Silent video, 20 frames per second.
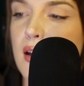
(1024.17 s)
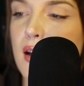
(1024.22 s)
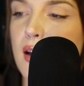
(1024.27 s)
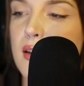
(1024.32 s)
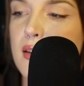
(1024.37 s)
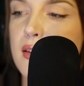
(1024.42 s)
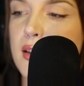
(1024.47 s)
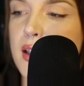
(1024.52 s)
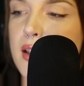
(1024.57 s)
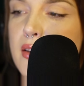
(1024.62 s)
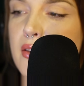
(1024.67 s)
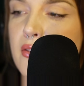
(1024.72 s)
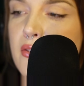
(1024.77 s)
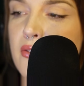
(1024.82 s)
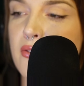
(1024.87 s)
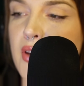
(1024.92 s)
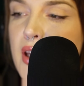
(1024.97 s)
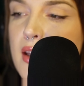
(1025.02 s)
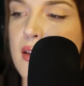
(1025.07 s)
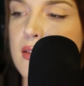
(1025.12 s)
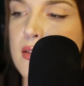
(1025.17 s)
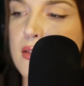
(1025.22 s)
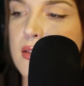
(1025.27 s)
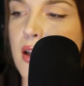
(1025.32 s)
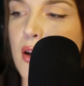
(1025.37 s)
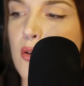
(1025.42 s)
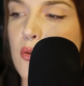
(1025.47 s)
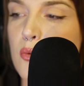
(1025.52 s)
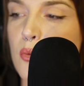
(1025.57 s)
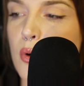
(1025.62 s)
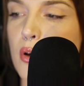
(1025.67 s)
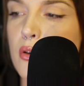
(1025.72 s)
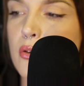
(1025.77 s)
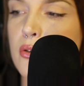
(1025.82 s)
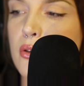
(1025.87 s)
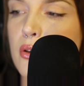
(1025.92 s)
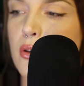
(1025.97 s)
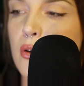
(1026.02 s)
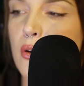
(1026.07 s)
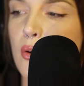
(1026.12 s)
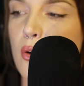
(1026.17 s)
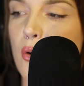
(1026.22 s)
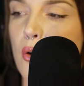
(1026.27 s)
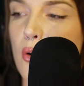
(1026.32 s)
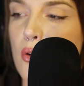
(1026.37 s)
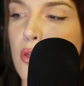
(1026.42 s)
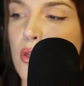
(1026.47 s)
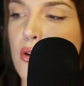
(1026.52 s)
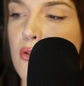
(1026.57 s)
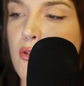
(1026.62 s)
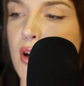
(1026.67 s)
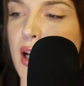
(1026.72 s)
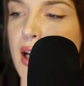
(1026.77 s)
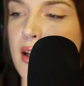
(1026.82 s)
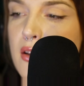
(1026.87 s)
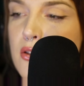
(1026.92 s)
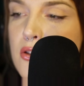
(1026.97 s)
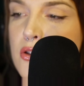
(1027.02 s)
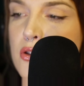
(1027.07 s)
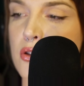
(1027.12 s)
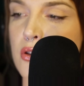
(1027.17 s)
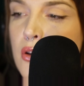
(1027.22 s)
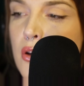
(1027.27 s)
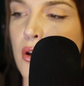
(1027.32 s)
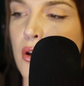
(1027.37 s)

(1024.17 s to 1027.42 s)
and laid it face downward on the wretch,